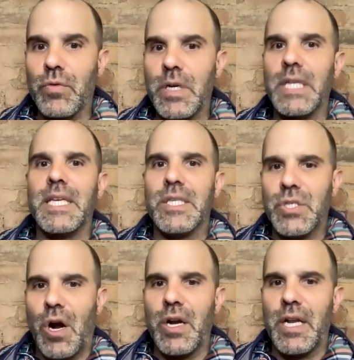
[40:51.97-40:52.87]
really
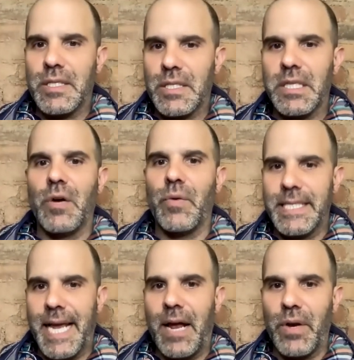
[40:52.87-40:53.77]
started
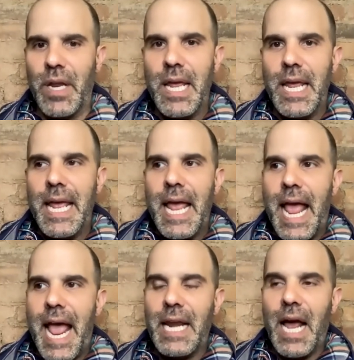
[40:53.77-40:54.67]
slowing down
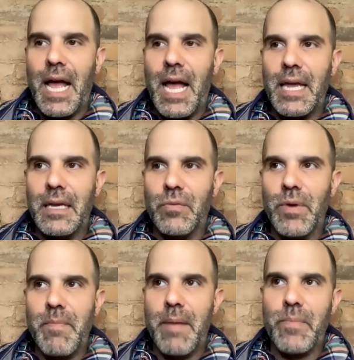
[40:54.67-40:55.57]
and i
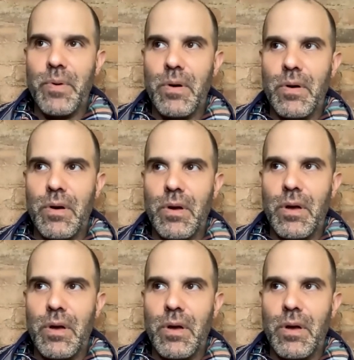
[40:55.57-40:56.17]
remember